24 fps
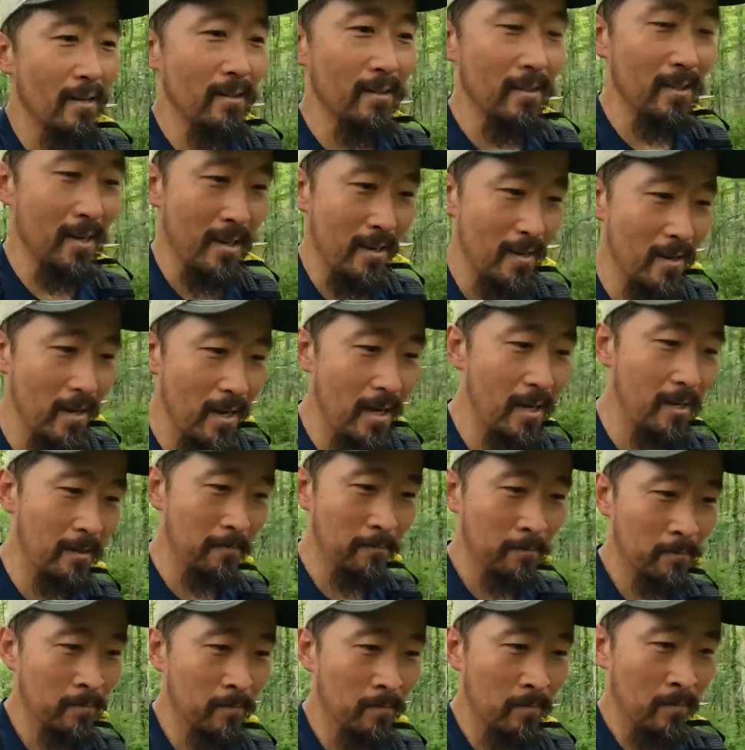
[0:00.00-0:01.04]
it out, you know?
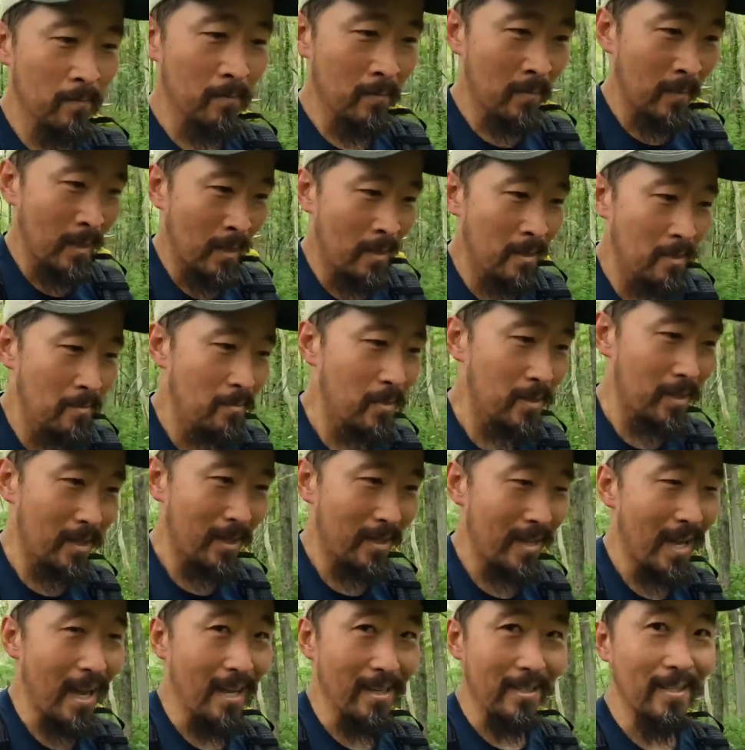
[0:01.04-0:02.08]
But
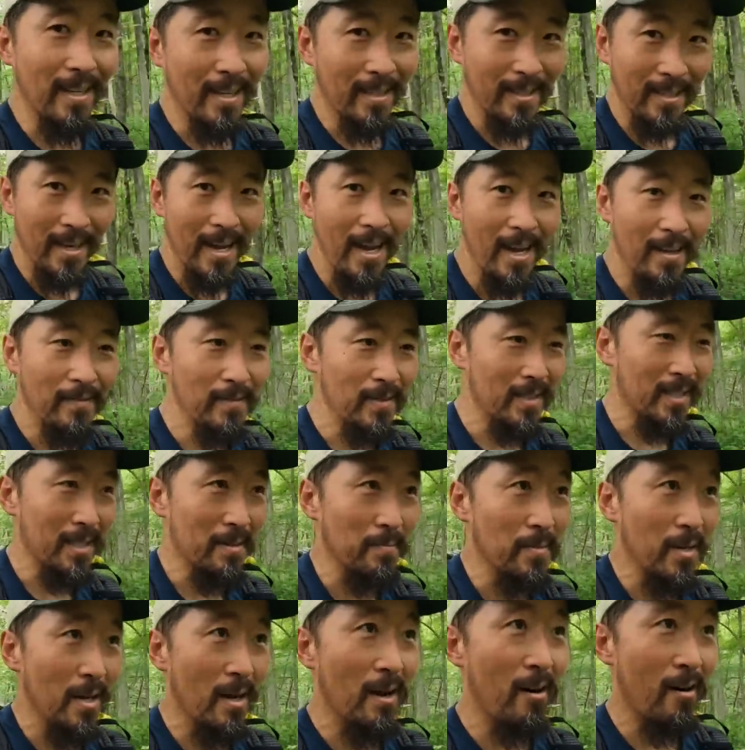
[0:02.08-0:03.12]
the, yeah, second half is
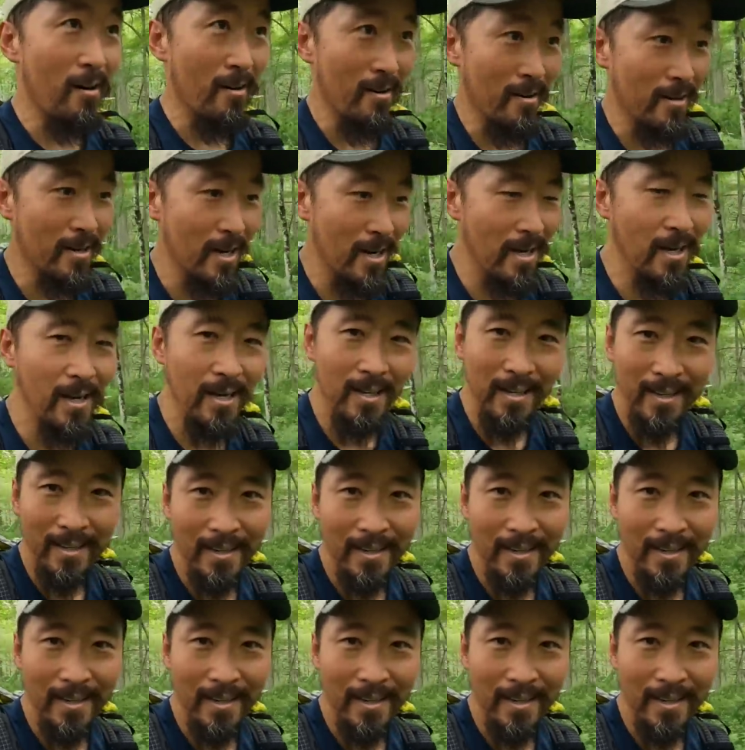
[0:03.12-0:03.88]
gonna be hard.